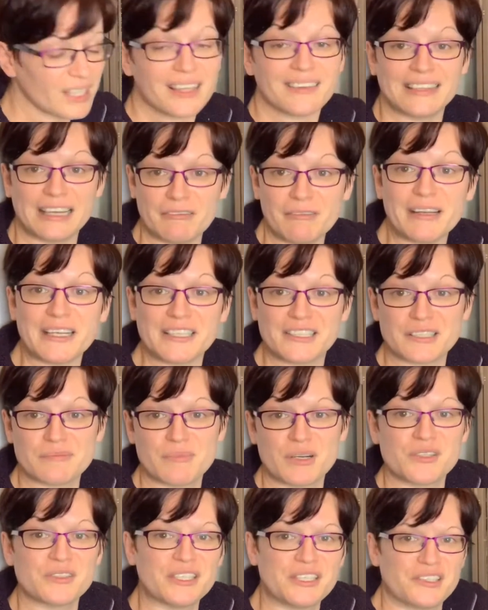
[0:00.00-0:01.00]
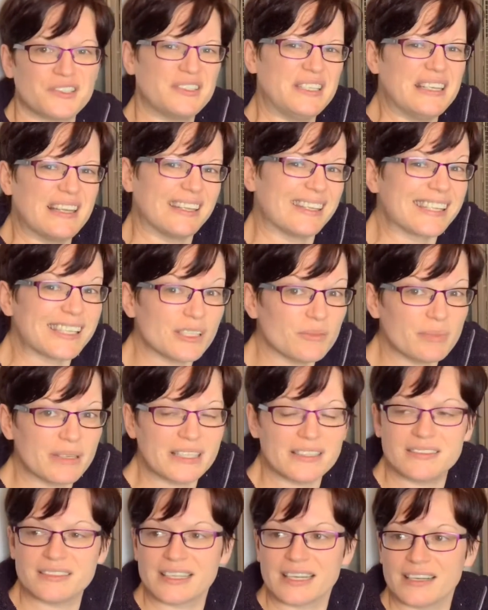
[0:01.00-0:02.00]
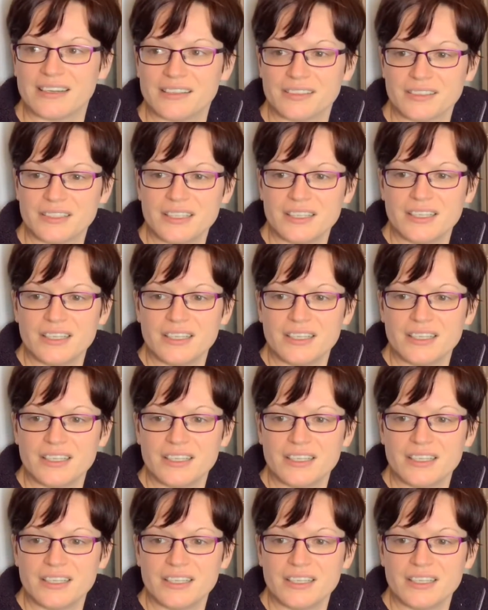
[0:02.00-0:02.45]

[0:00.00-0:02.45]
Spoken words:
they're ready to molt, they just need a little bit to get on.